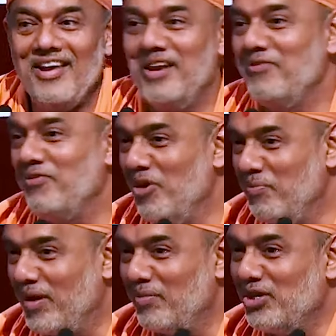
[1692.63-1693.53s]
And a full
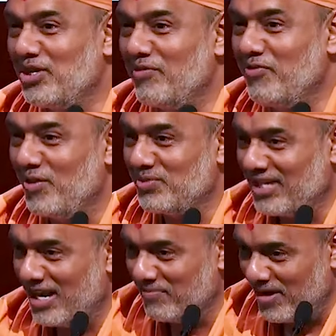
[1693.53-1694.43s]
permission form
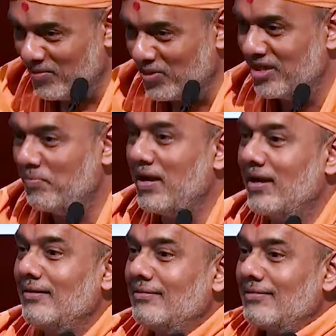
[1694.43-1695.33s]
signed by both the
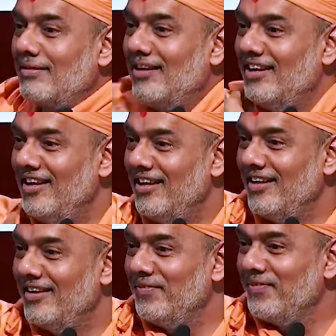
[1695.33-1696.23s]
parents.
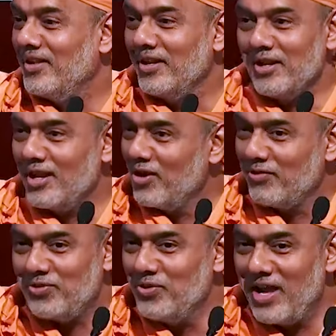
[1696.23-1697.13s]
None
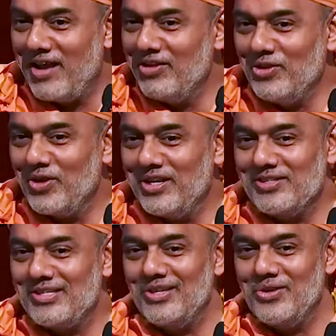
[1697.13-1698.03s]
of you have in your
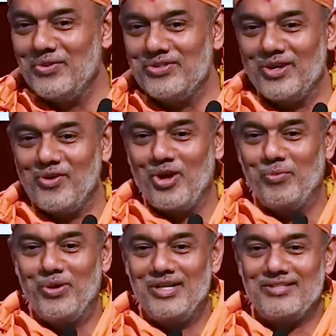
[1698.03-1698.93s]
institutes or
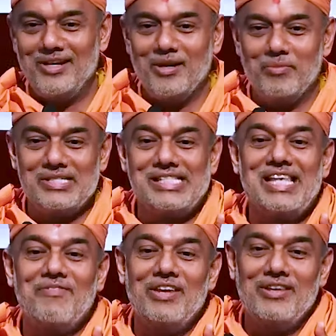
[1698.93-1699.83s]
corporate setup a
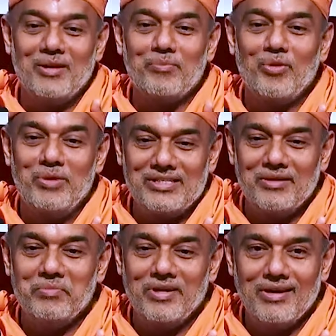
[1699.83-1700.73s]
seven year
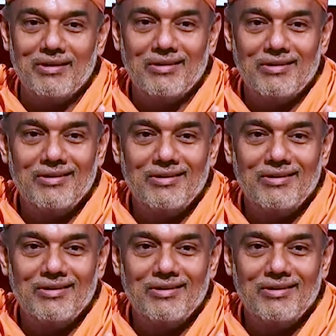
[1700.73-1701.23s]
probation period.